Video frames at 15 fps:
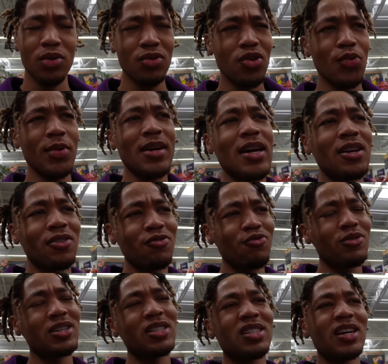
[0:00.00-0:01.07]
You know we got to do
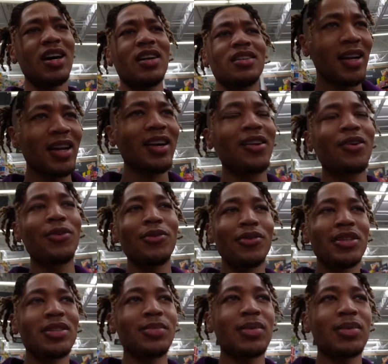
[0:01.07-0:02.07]
this challenge later on this